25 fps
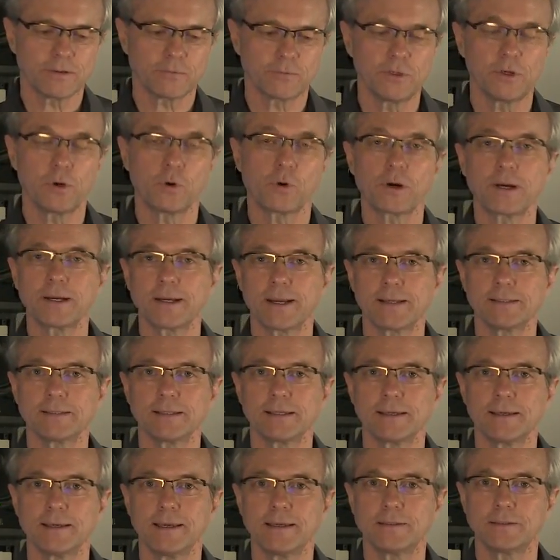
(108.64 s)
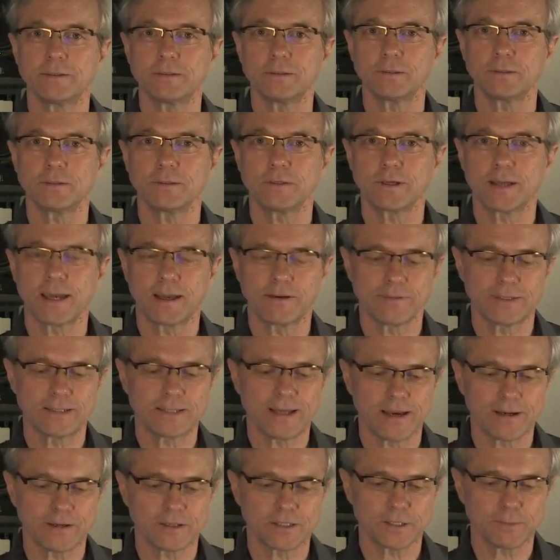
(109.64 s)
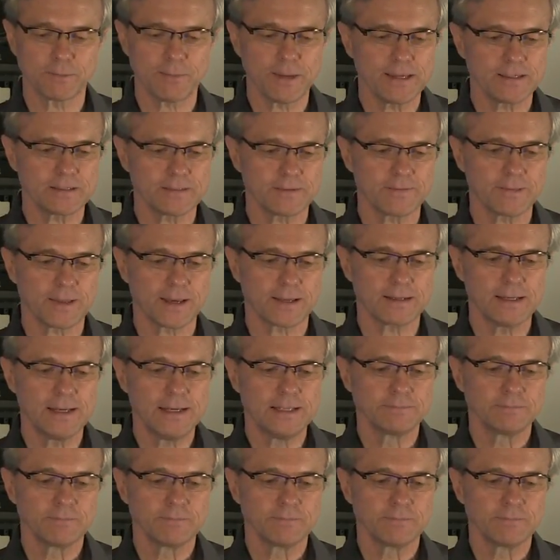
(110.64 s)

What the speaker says: reorganizing into a kind of a tighter space of that,